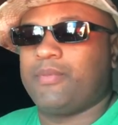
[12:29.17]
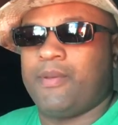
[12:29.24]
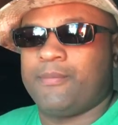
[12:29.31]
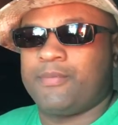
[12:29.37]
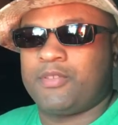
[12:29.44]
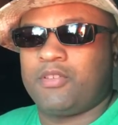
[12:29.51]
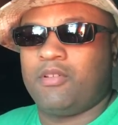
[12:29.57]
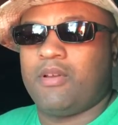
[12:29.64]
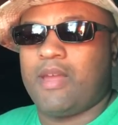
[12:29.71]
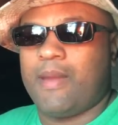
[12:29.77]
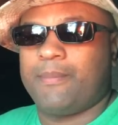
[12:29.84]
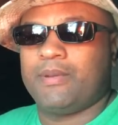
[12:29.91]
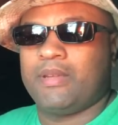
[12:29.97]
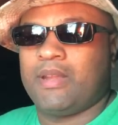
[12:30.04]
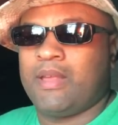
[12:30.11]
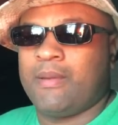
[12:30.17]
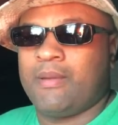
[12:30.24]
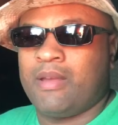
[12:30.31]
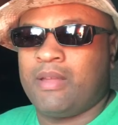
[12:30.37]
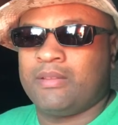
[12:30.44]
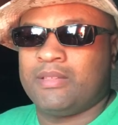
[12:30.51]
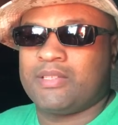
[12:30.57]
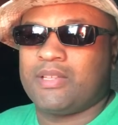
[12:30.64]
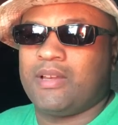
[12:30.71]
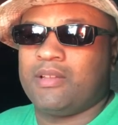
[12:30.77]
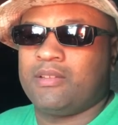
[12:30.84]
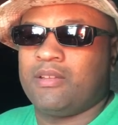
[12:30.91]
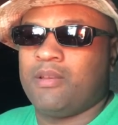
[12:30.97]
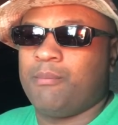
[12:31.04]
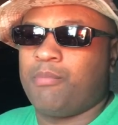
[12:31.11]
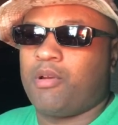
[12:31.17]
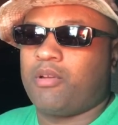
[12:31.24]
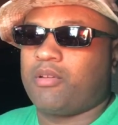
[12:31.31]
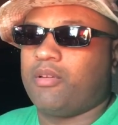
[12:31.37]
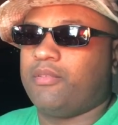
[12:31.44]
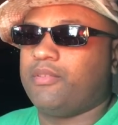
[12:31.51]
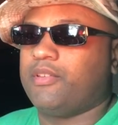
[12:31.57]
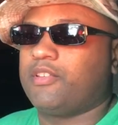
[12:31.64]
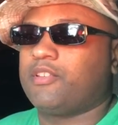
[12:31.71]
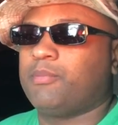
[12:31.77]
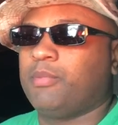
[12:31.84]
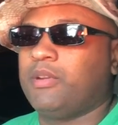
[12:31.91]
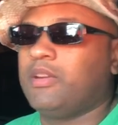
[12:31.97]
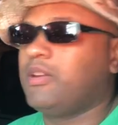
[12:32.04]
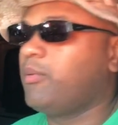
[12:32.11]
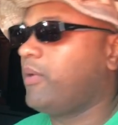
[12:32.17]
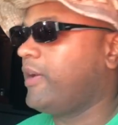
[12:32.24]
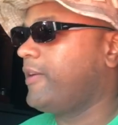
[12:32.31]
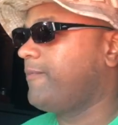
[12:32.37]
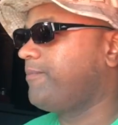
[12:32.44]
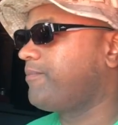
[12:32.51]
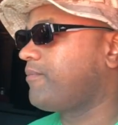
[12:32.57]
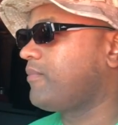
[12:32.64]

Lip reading: I'm still happy that I decided to embark on this. But anyway,